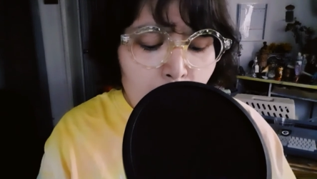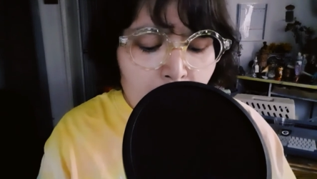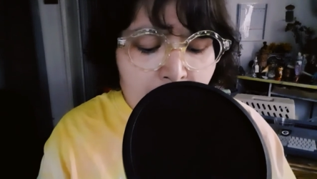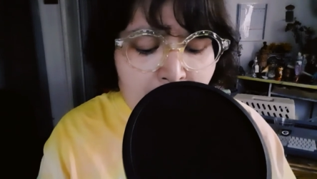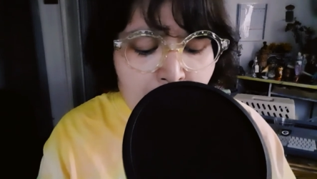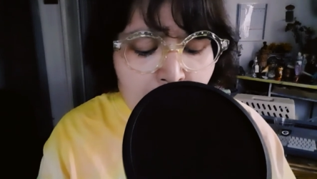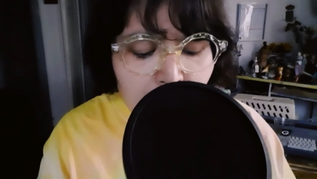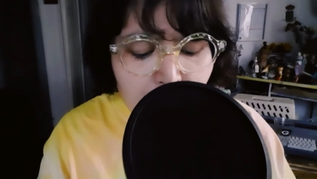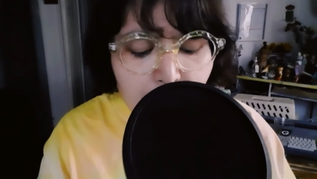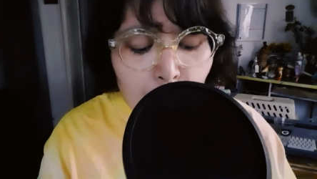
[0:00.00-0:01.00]
where
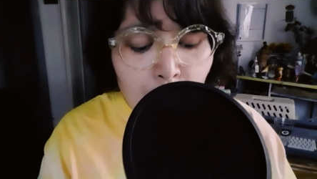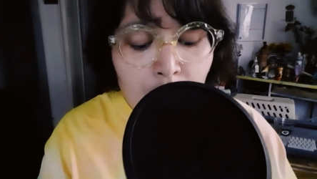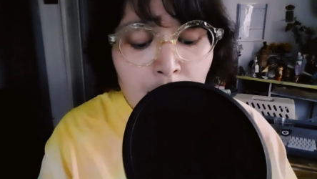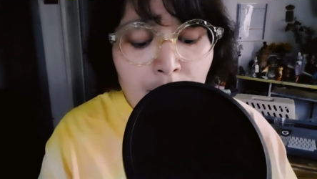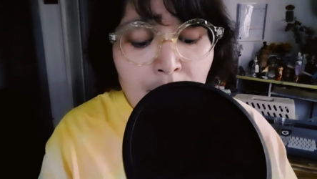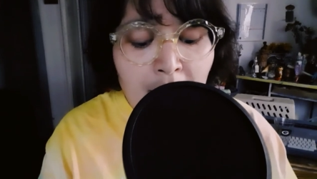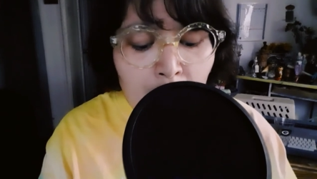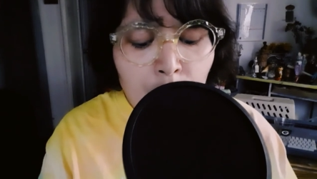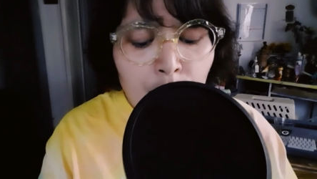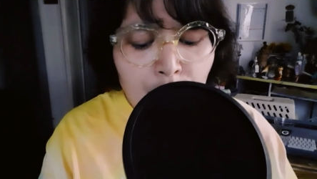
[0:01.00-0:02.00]
there where
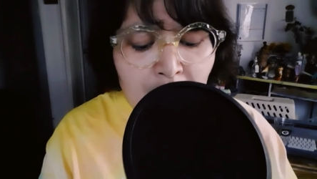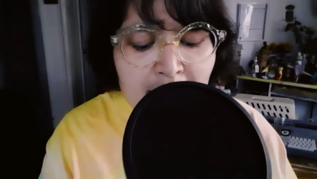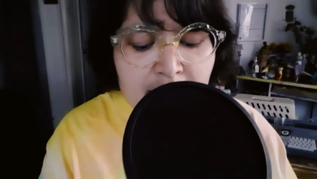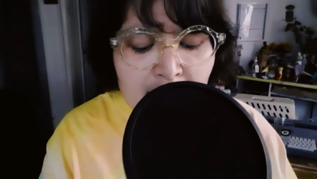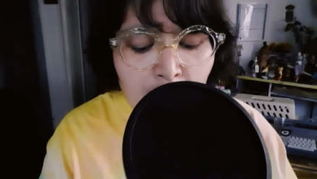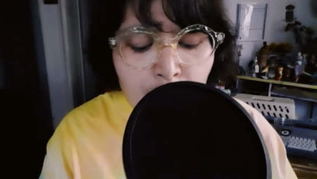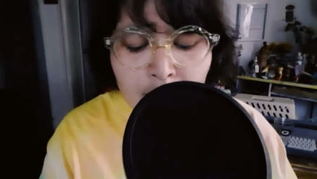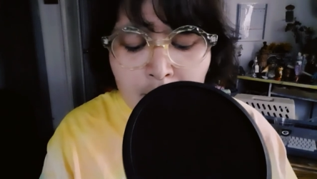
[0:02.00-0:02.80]
thou thyself